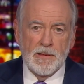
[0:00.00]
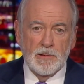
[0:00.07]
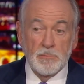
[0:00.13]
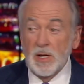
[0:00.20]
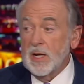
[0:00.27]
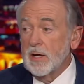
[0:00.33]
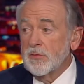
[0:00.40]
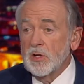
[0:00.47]

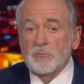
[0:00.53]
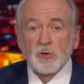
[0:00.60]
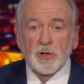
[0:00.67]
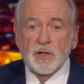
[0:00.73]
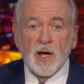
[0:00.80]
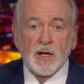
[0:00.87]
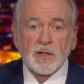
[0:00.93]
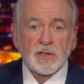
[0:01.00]
Many of them were
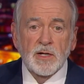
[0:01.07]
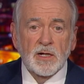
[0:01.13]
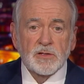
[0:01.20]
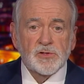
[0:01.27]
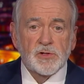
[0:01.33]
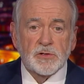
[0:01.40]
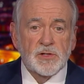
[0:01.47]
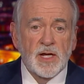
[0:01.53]
young
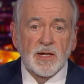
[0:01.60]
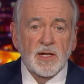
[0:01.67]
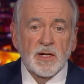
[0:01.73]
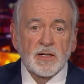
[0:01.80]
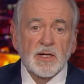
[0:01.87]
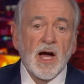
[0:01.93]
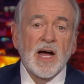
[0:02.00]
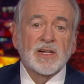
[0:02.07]
adults attending
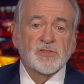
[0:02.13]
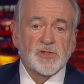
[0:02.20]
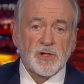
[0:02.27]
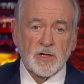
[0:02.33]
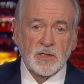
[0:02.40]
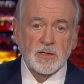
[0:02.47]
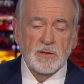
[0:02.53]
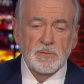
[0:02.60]
a
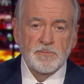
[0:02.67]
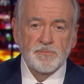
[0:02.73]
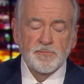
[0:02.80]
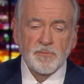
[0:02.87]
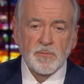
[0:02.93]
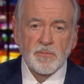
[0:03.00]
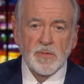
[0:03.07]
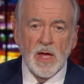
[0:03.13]
concert.
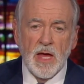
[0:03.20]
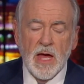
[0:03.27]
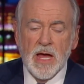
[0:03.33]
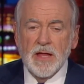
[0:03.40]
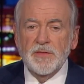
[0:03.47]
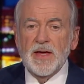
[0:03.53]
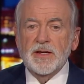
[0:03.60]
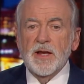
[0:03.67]

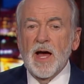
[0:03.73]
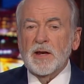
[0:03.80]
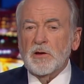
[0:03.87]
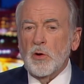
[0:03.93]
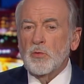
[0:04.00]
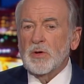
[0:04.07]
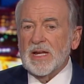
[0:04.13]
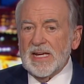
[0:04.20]
They not
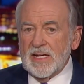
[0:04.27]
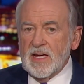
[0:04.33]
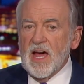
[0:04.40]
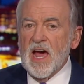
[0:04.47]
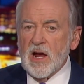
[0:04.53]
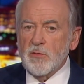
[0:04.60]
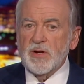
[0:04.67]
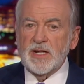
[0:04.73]
only
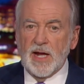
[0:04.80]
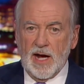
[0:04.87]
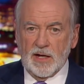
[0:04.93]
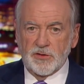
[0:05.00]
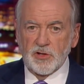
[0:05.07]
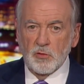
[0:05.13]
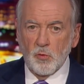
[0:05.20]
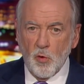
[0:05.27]
carried
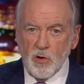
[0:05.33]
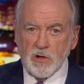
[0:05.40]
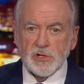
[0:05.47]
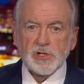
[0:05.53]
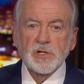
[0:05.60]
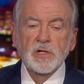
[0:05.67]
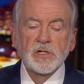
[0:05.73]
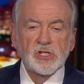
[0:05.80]
out the
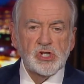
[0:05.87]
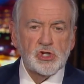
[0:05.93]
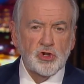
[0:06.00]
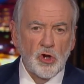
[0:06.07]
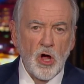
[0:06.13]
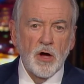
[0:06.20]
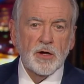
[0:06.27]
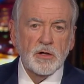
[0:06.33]
worst
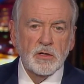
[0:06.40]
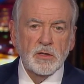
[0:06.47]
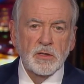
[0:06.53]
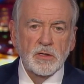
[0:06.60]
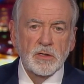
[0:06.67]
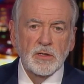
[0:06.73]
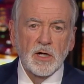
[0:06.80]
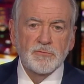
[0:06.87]
slaughter
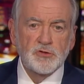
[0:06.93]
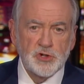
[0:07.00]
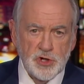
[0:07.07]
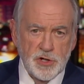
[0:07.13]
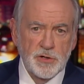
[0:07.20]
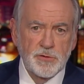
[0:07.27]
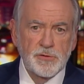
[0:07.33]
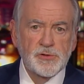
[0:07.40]
of
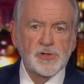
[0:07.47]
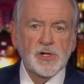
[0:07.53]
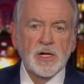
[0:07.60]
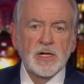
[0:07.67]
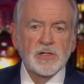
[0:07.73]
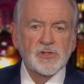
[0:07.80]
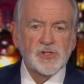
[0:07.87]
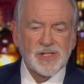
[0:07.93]
Jews
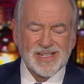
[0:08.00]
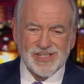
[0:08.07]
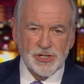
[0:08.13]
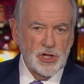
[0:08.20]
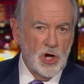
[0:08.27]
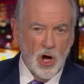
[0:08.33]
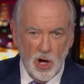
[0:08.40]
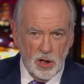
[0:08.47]
since
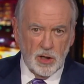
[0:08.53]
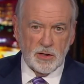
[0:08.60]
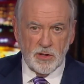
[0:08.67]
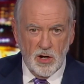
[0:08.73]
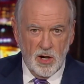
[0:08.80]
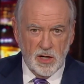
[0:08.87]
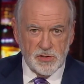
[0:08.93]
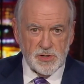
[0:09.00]
the
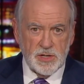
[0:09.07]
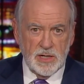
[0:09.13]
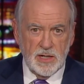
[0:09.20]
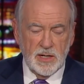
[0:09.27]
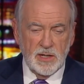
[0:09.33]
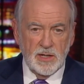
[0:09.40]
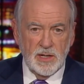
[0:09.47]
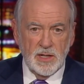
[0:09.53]
Holocaust,
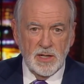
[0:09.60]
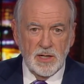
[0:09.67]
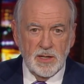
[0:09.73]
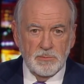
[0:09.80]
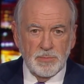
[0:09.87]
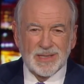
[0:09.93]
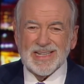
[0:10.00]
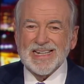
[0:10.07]

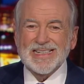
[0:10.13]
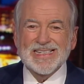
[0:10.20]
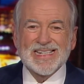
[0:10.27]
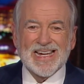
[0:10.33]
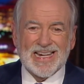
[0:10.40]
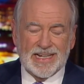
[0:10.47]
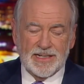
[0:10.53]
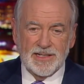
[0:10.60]
but they
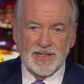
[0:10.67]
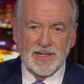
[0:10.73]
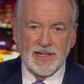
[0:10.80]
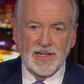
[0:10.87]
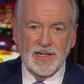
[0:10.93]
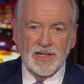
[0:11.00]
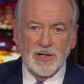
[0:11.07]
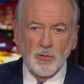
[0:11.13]
did it
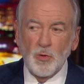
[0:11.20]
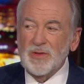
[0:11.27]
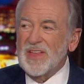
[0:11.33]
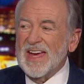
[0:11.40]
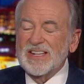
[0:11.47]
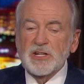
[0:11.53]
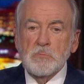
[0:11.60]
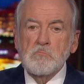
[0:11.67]
with
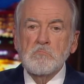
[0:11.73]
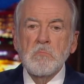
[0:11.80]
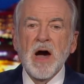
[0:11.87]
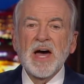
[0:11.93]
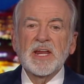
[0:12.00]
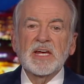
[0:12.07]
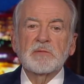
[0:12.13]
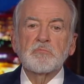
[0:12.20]
a
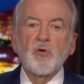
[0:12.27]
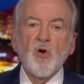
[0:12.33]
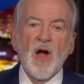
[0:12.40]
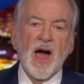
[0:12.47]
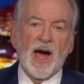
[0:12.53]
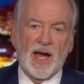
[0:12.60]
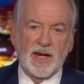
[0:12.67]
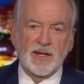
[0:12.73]
demonic
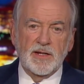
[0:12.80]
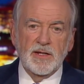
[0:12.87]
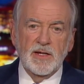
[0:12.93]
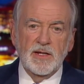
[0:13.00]
pride